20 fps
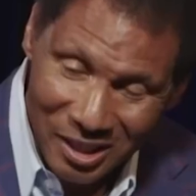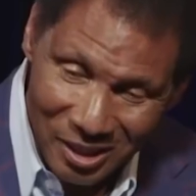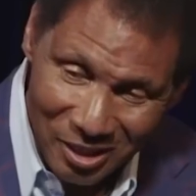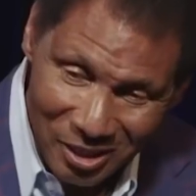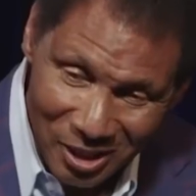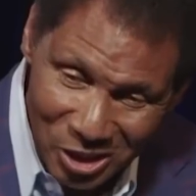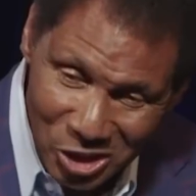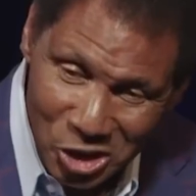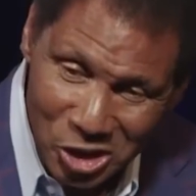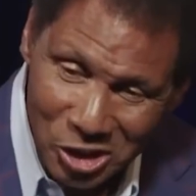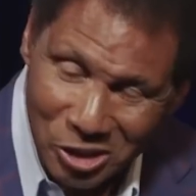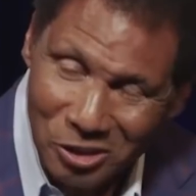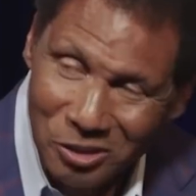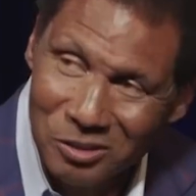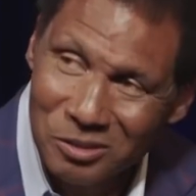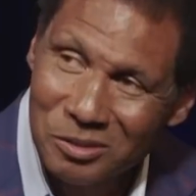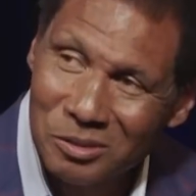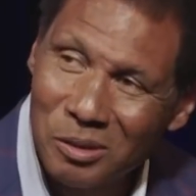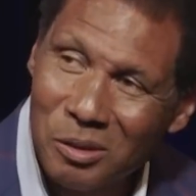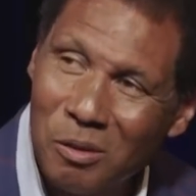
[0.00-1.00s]
This
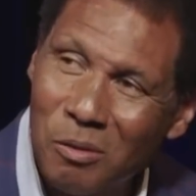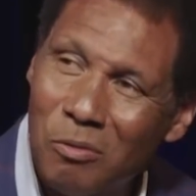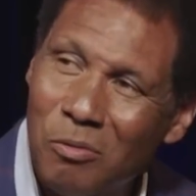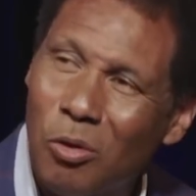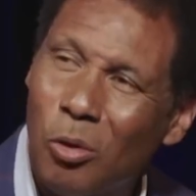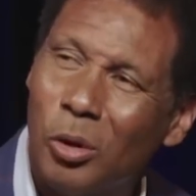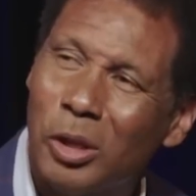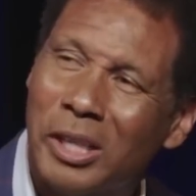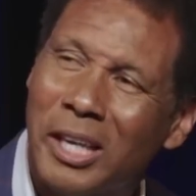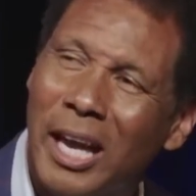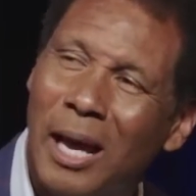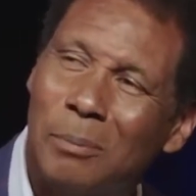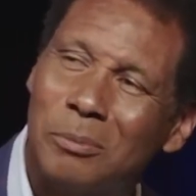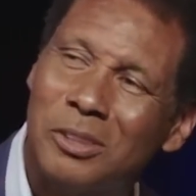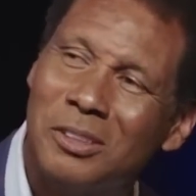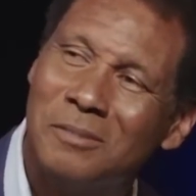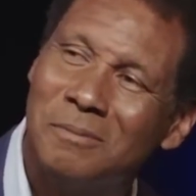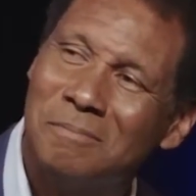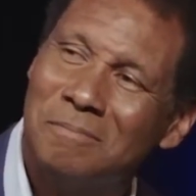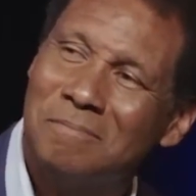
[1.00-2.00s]
year, voted captain.